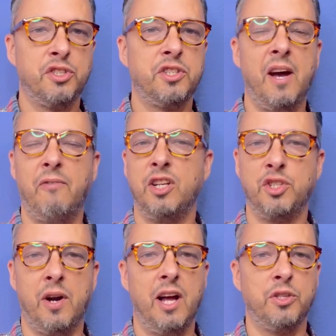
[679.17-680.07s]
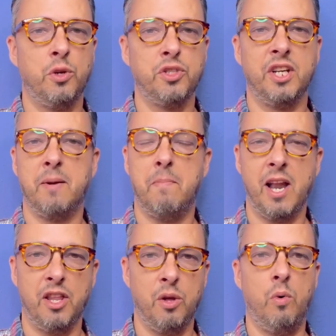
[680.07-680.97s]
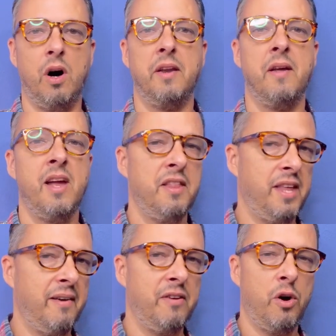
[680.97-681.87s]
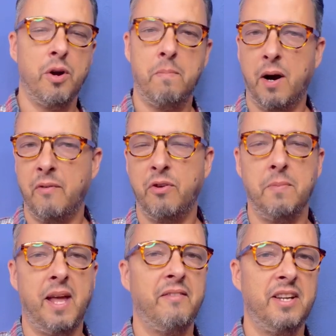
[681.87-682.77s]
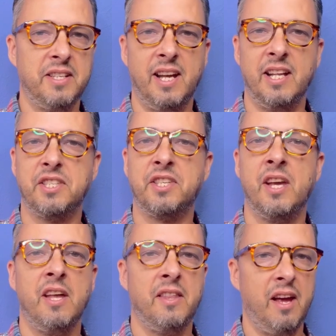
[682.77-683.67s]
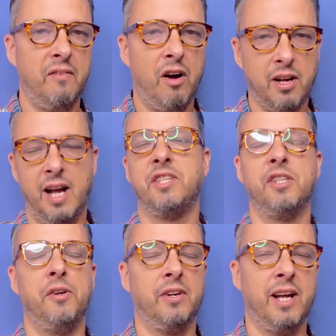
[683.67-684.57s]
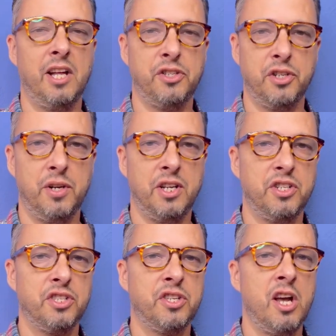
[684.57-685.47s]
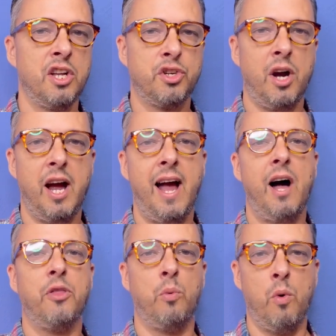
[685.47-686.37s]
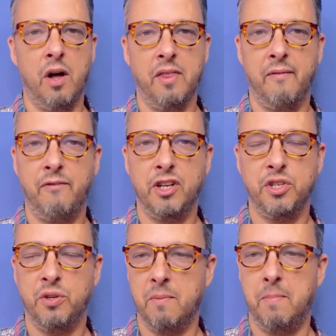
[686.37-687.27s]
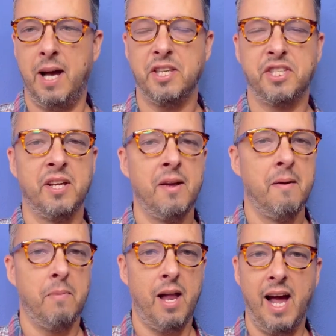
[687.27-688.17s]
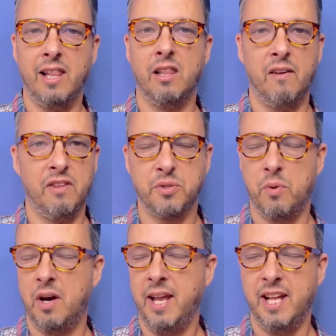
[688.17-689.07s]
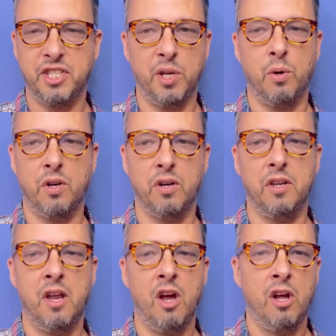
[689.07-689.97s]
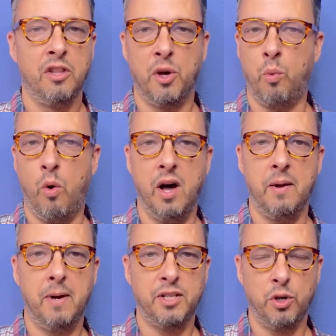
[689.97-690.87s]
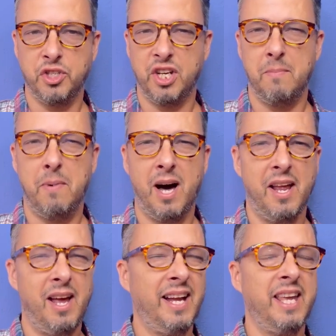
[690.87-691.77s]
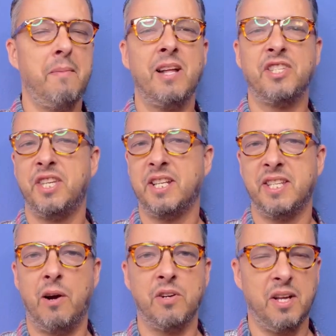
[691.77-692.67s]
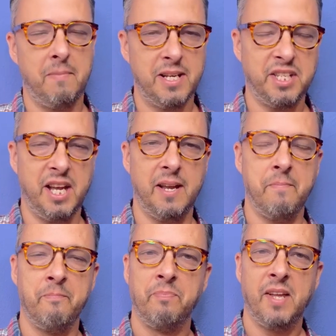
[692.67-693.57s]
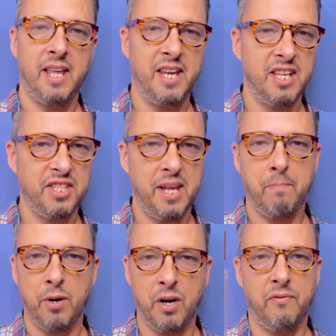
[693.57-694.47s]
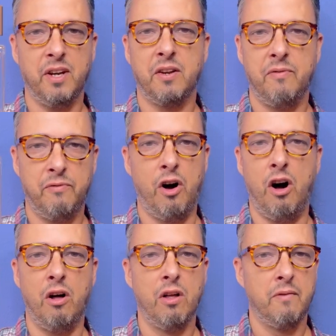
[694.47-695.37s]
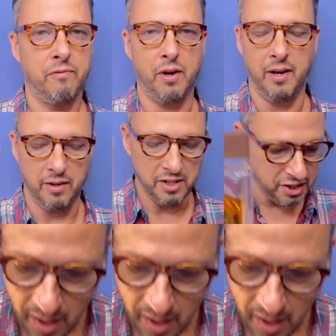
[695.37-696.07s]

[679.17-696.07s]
definitely try out Dolce & Gabbana The One. They have an eau de parfum, they have an intense, they have all kinds of different concentrations. Try out the one that fits you the best, but I love this one. It's so good. The One by Dolce & Gabbana. I get about six hours on my skin, and it is the perfect fall fragrance.